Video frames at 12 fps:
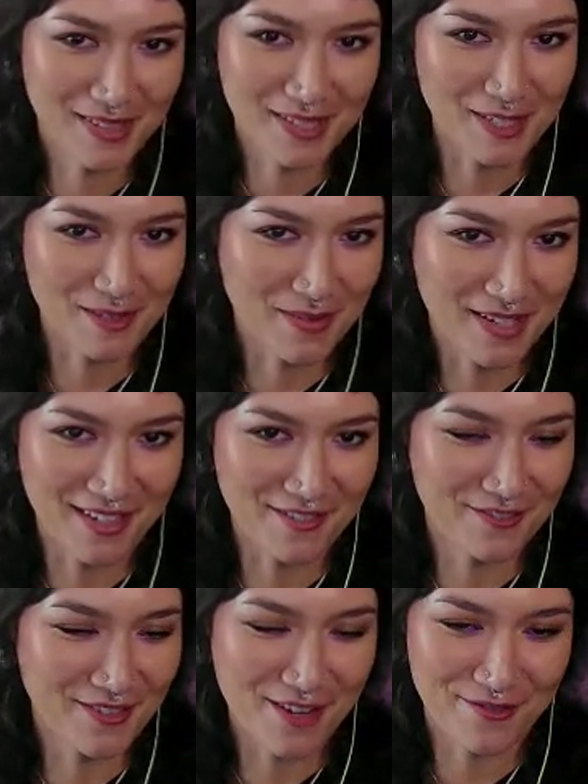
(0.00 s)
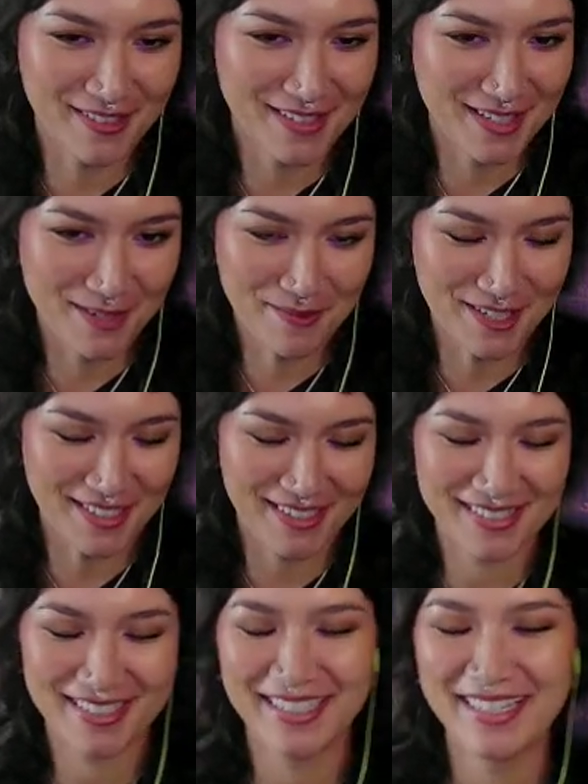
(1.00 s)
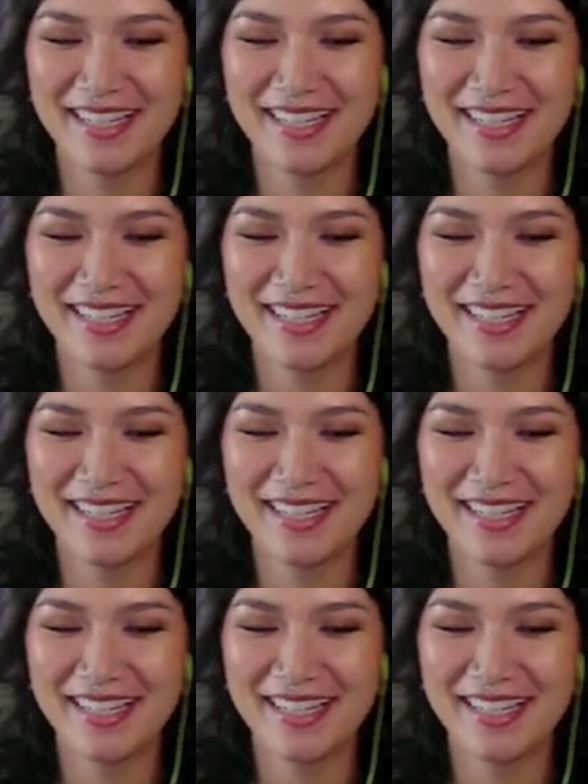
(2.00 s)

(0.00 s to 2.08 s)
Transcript: This is my favorite subject.